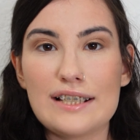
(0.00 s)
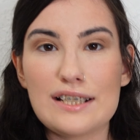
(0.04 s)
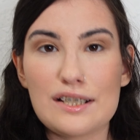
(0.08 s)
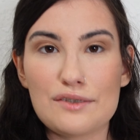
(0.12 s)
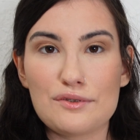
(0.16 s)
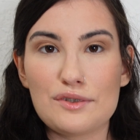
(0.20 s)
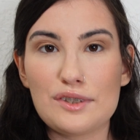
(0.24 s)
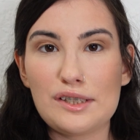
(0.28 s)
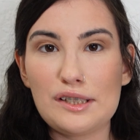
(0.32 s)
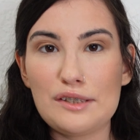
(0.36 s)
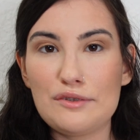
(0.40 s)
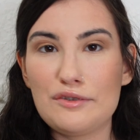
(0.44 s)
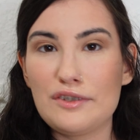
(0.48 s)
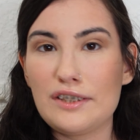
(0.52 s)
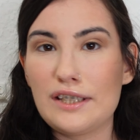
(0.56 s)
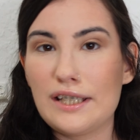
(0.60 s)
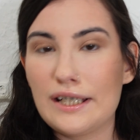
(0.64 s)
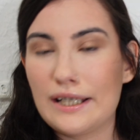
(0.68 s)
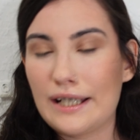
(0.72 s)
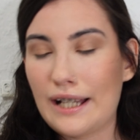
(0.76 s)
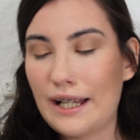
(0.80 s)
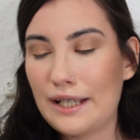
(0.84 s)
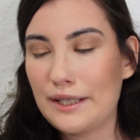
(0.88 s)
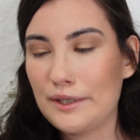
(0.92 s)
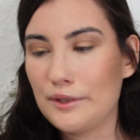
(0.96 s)
definitely feel
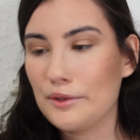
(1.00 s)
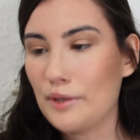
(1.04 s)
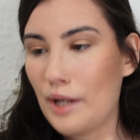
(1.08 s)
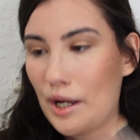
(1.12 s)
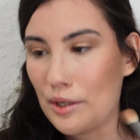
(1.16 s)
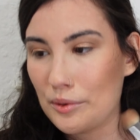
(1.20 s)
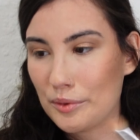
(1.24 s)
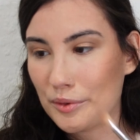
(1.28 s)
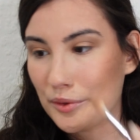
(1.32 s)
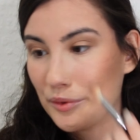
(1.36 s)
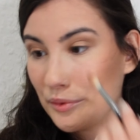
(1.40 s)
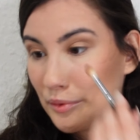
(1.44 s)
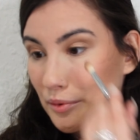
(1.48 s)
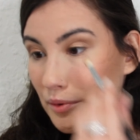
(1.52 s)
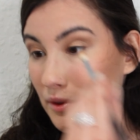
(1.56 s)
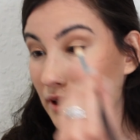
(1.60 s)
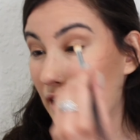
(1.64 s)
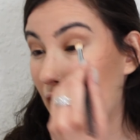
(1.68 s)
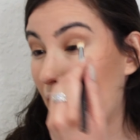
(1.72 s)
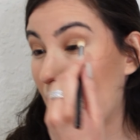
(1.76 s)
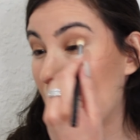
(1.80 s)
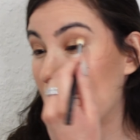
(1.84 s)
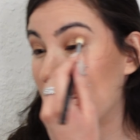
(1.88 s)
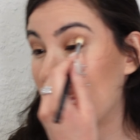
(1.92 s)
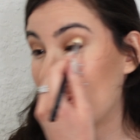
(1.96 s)
like I outgrew
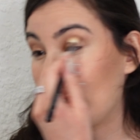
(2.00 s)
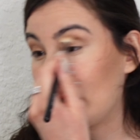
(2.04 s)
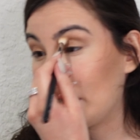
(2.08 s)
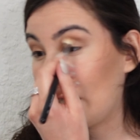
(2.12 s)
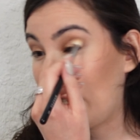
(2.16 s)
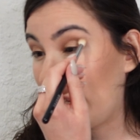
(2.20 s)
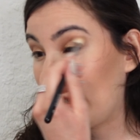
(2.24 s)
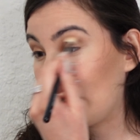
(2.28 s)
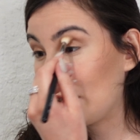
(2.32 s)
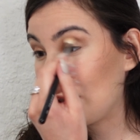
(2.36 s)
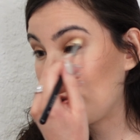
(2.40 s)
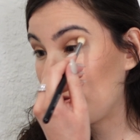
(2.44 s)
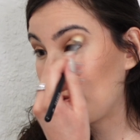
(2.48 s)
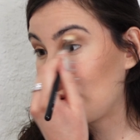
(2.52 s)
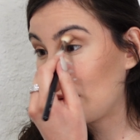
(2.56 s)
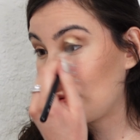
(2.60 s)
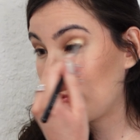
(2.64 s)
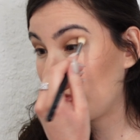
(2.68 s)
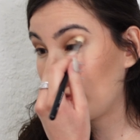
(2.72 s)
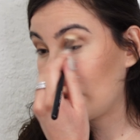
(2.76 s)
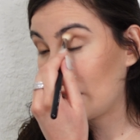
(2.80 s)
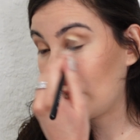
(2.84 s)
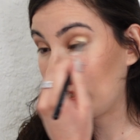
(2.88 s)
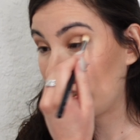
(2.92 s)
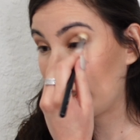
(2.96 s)
that, but I do
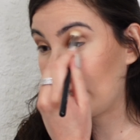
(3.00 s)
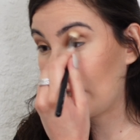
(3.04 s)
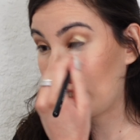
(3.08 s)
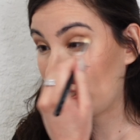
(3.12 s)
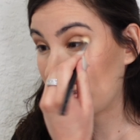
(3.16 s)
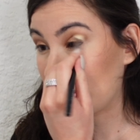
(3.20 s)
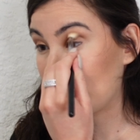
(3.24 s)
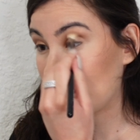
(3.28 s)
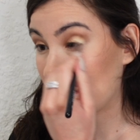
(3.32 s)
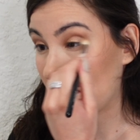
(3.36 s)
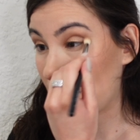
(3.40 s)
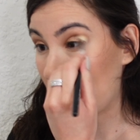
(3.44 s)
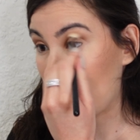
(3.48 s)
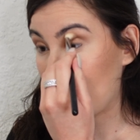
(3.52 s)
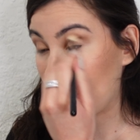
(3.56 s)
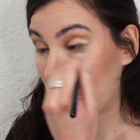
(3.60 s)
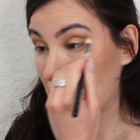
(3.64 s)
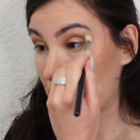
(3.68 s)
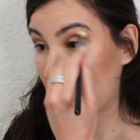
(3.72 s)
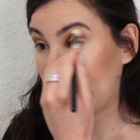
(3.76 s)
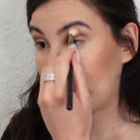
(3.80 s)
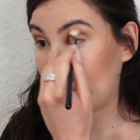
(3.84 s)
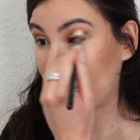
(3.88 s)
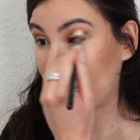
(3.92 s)
feel like I still am the type